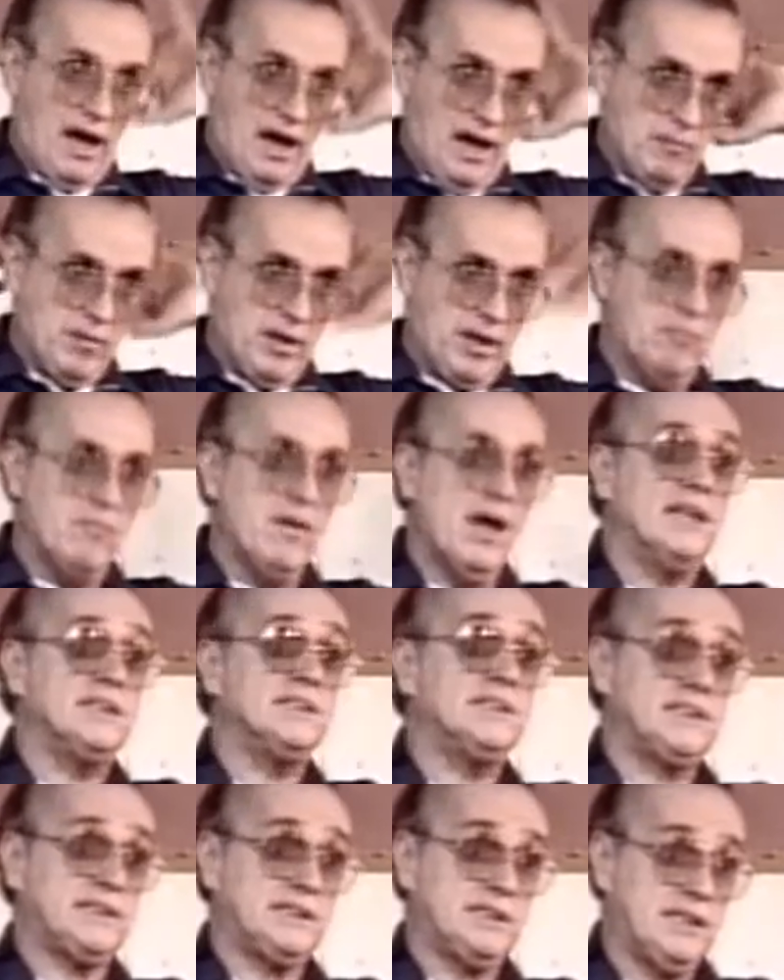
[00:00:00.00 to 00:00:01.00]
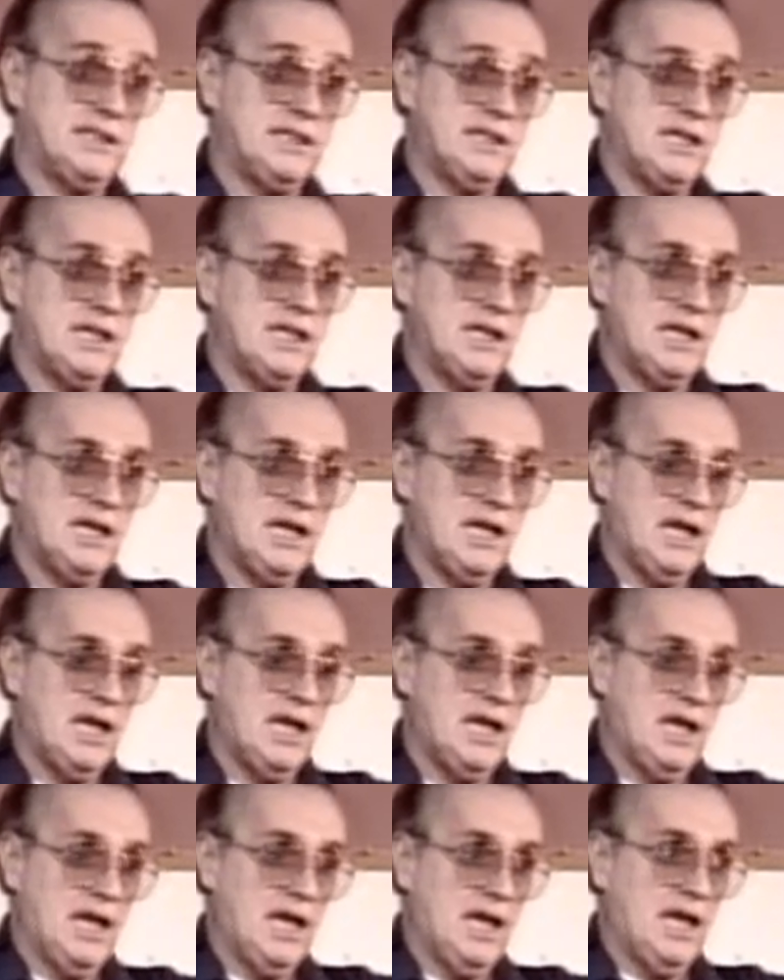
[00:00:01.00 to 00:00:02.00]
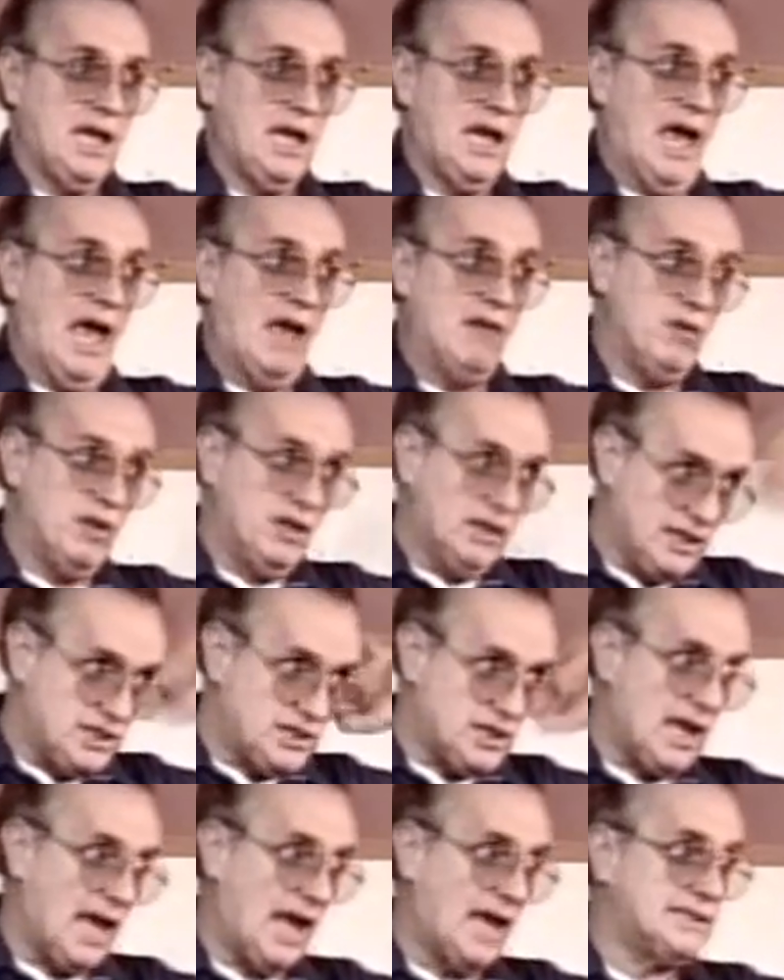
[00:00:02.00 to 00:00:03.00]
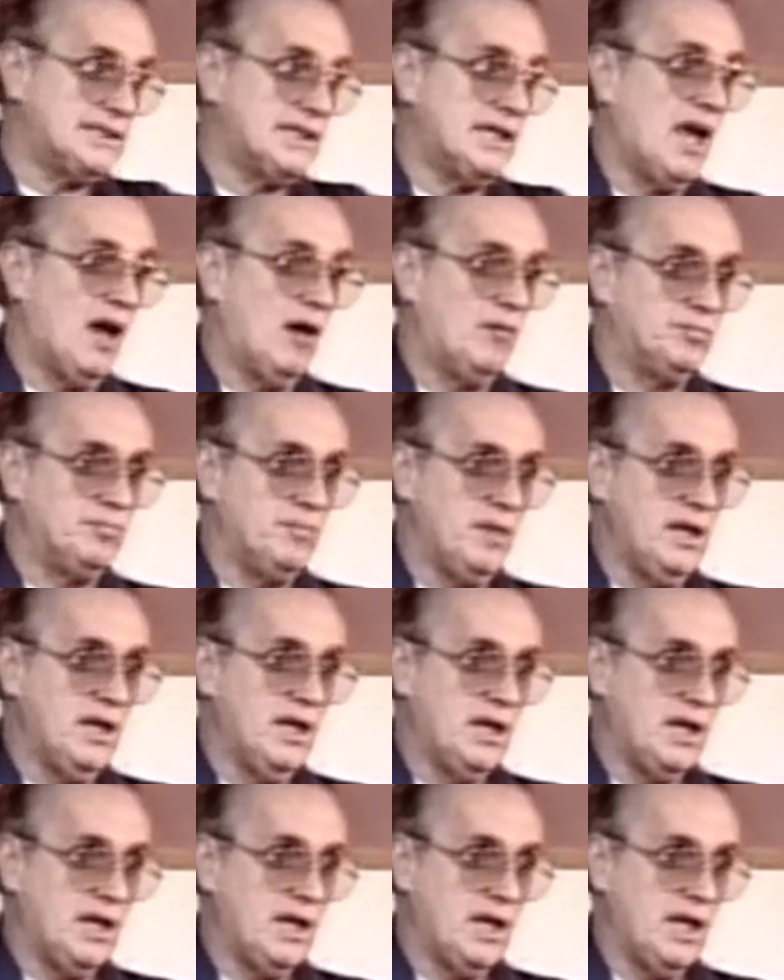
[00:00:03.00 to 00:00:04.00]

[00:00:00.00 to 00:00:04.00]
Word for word: I'm in a mess. And religion hasn't helped me.